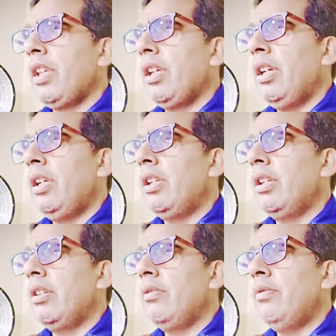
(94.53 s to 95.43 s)
And
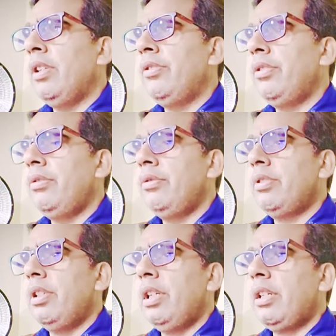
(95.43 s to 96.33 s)
once you
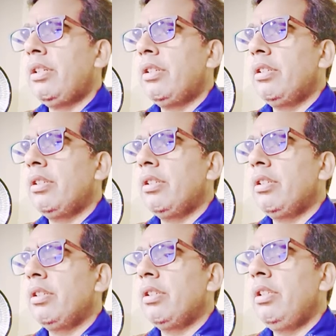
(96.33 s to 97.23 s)
select
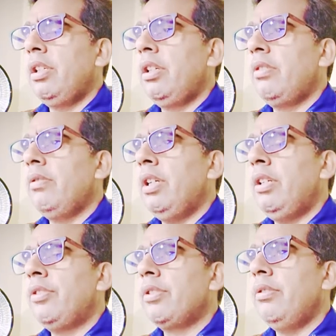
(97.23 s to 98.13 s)
the
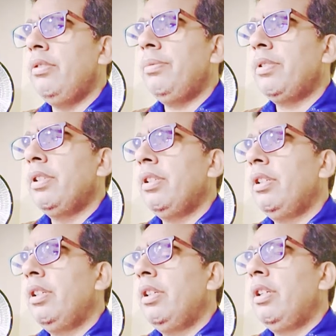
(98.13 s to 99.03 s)
required scopes,
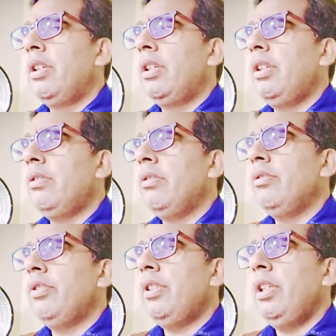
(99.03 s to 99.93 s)
click
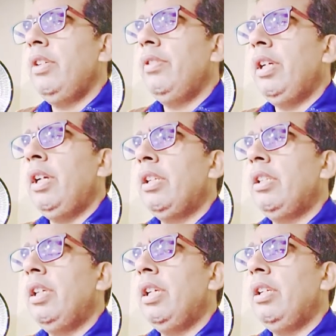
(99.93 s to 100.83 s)
on save
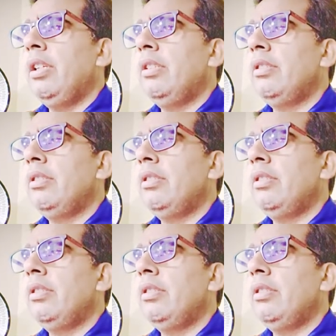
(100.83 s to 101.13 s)
and then